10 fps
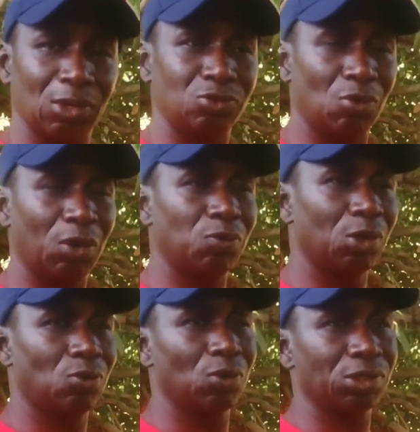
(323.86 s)
So what
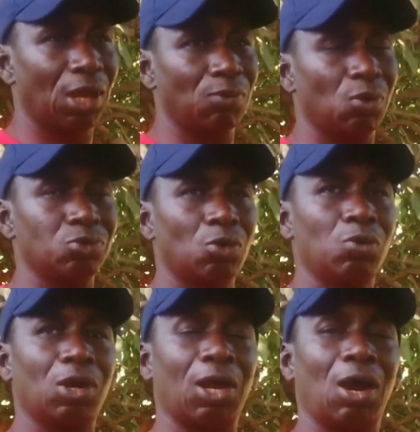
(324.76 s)
we do is that we also
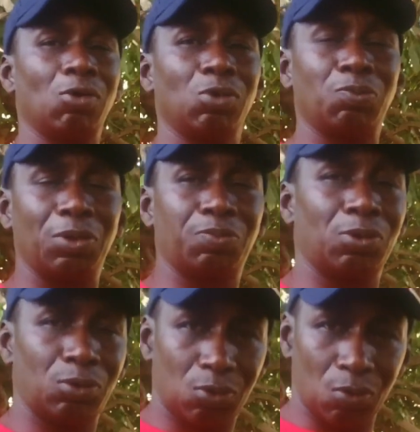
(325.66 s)
look around with
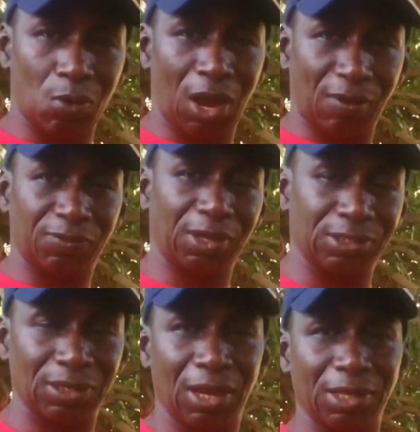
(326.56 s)
people who have that
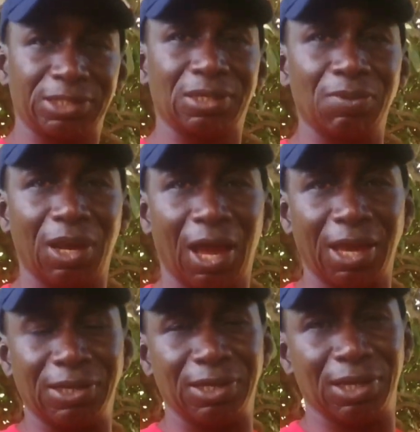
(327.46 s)
similar
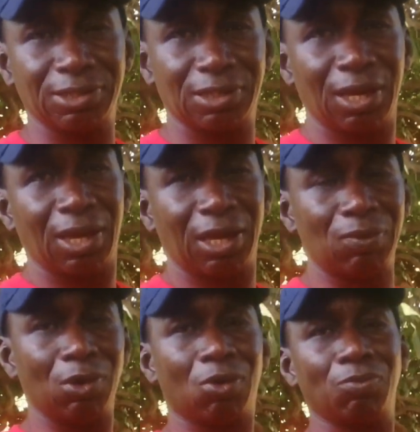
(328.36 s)
ideas, and
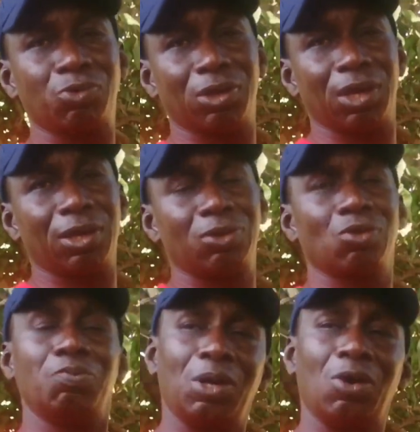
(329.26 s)
then we come together
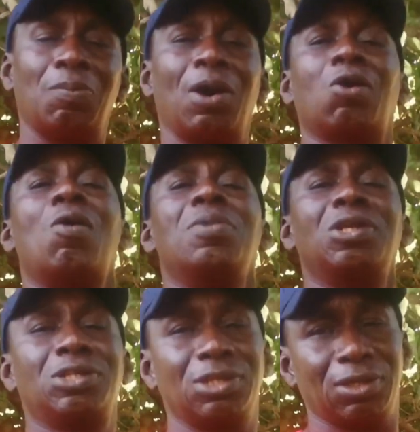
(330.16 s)
to build up a
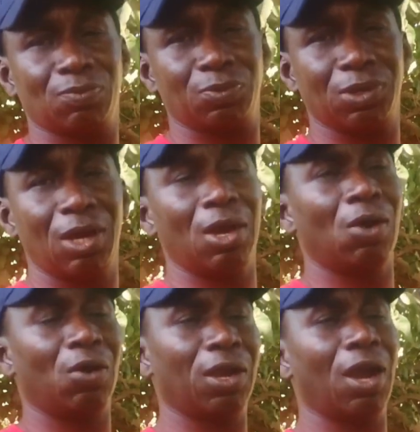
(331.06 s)
community.
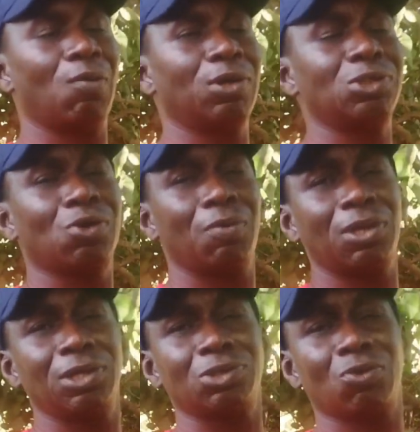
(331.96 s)
Okay, this
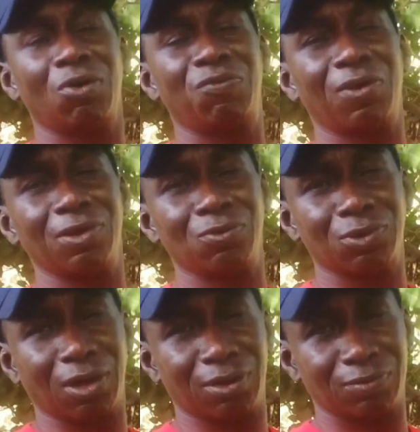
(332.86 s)
community is called
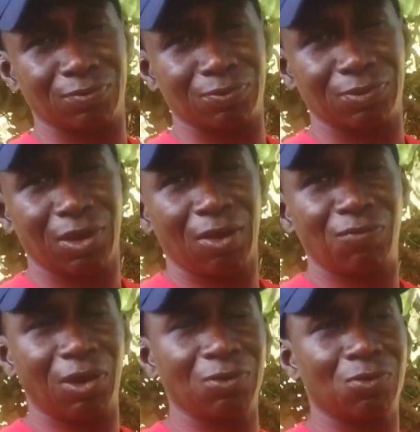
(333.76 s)
Falimkuta.
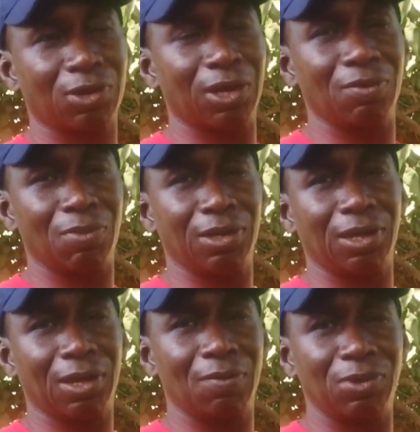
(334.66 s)
Falimkuta in
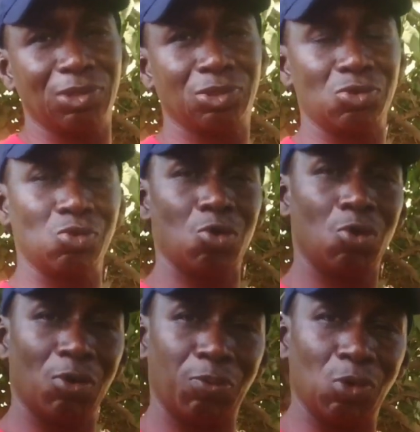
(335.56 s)
Mandinka means new
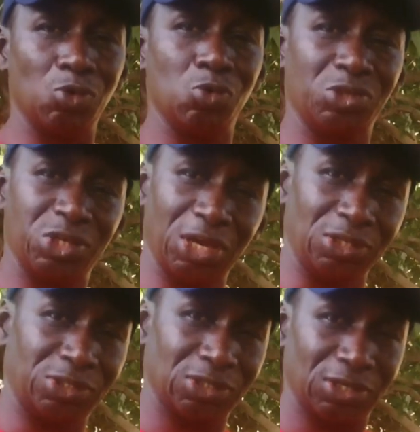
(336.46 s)
hope or new
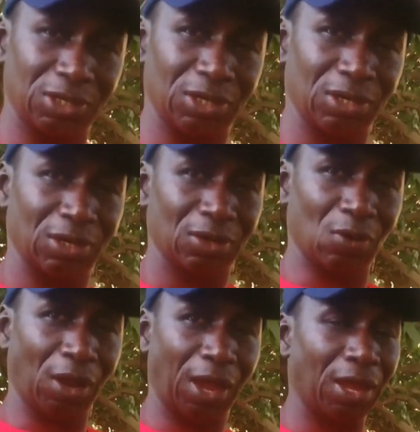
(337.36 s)
change.
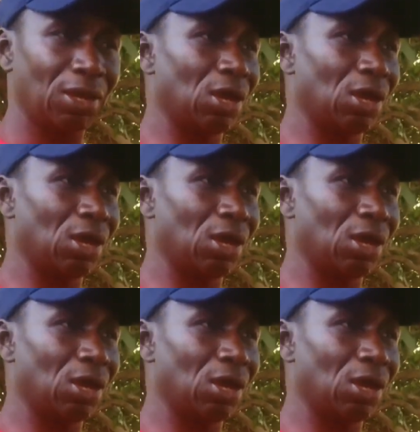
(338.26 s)
Okay.